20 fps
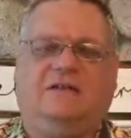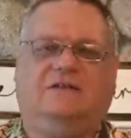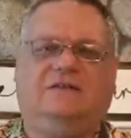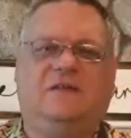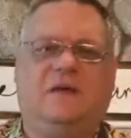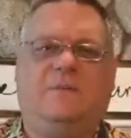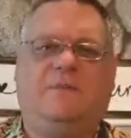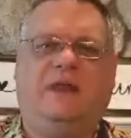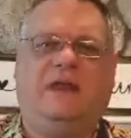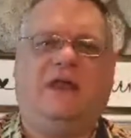and
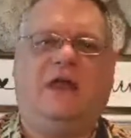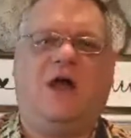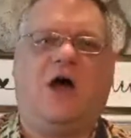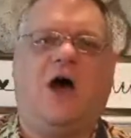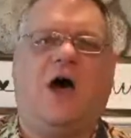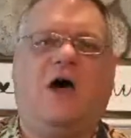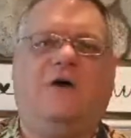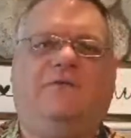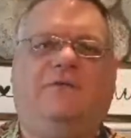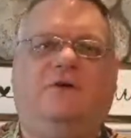somebody
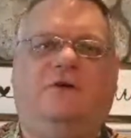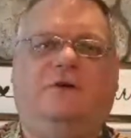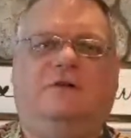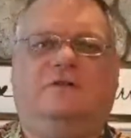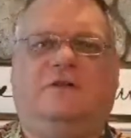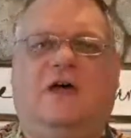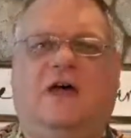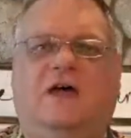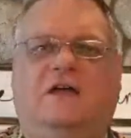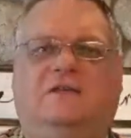
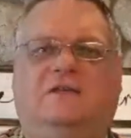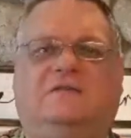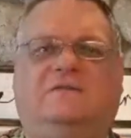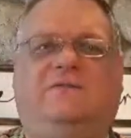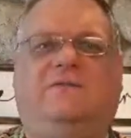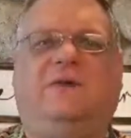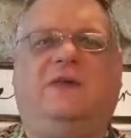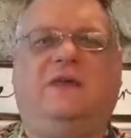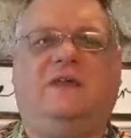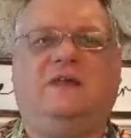offers
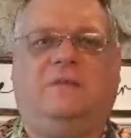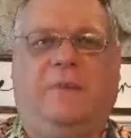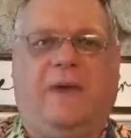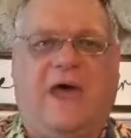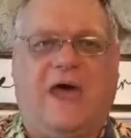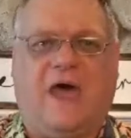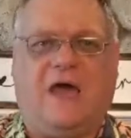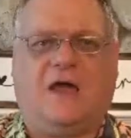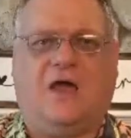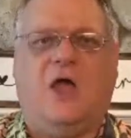us
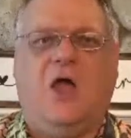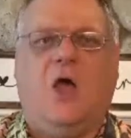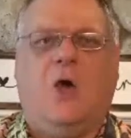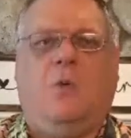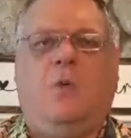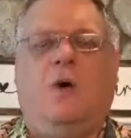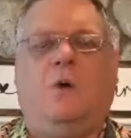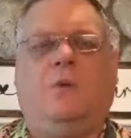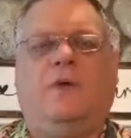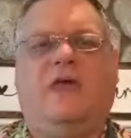feedback,
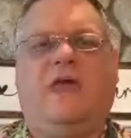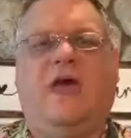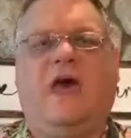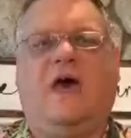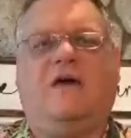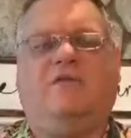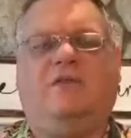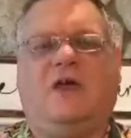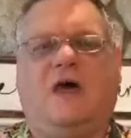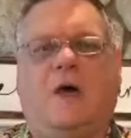what we
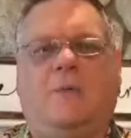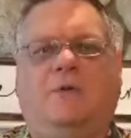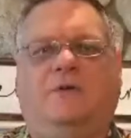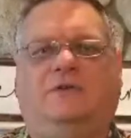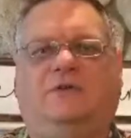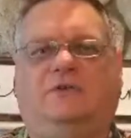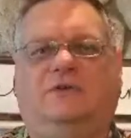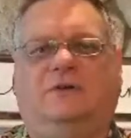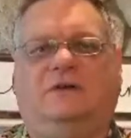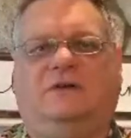have the
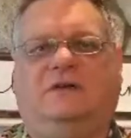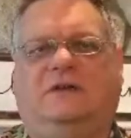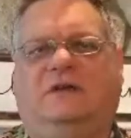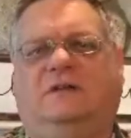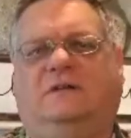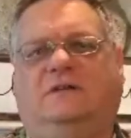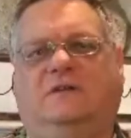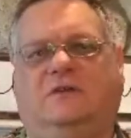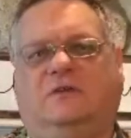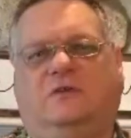
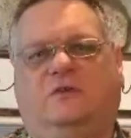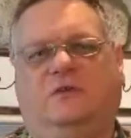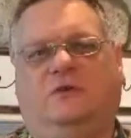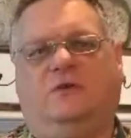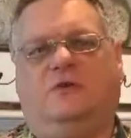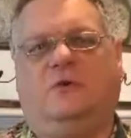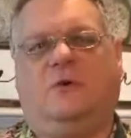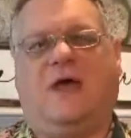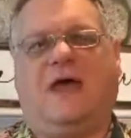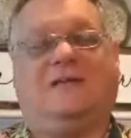opportunity to
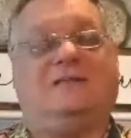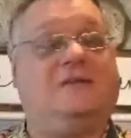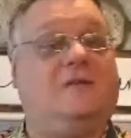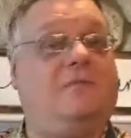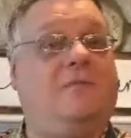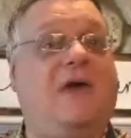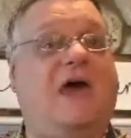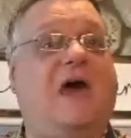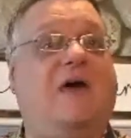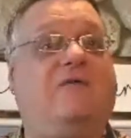do as
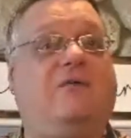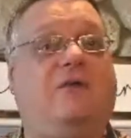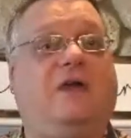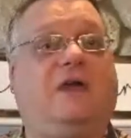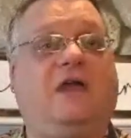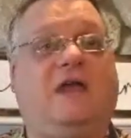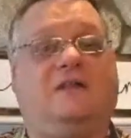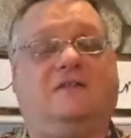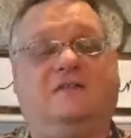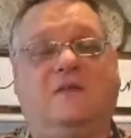a
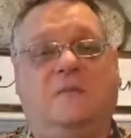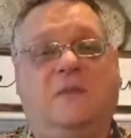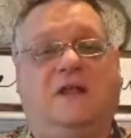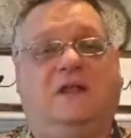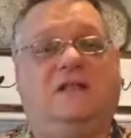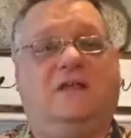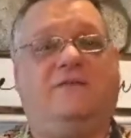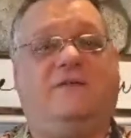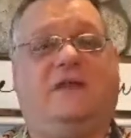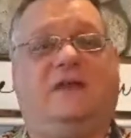maverick, as
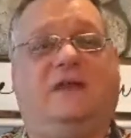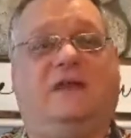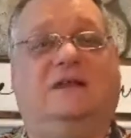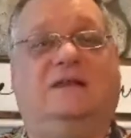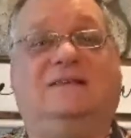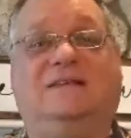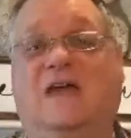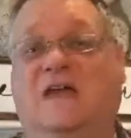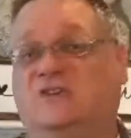somebody living an